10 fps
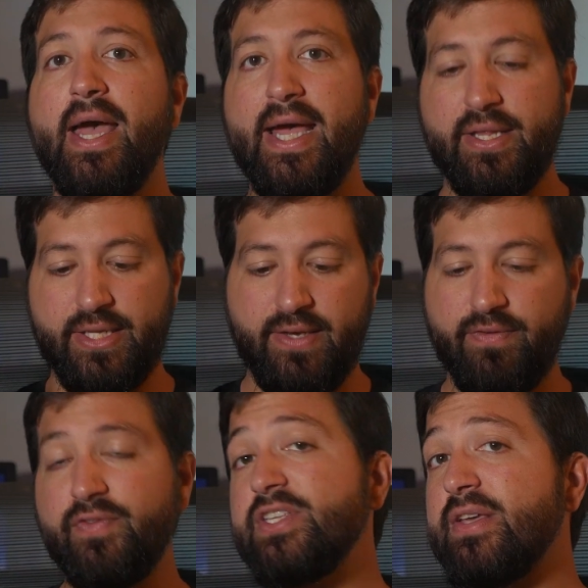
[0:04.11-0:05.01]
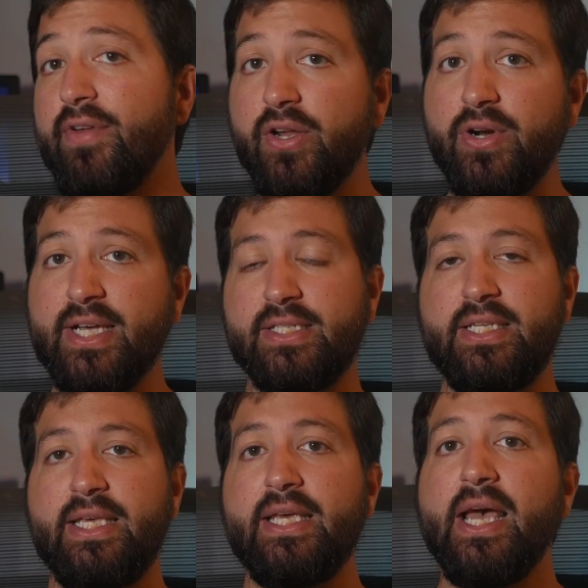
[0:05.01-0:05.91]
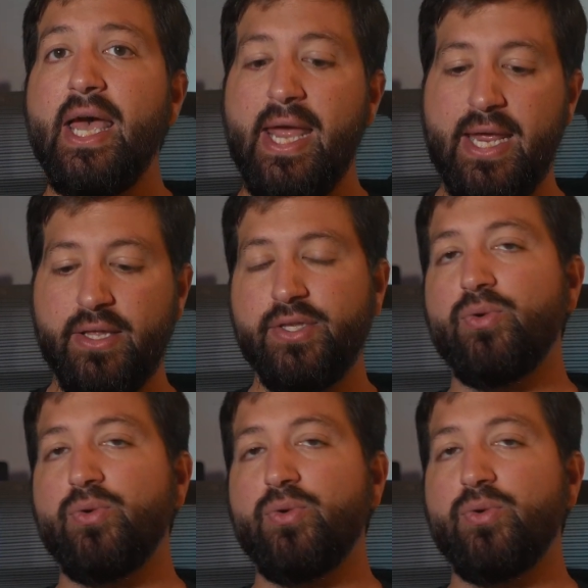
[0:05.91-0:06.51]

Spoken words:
at the 5700 XT and the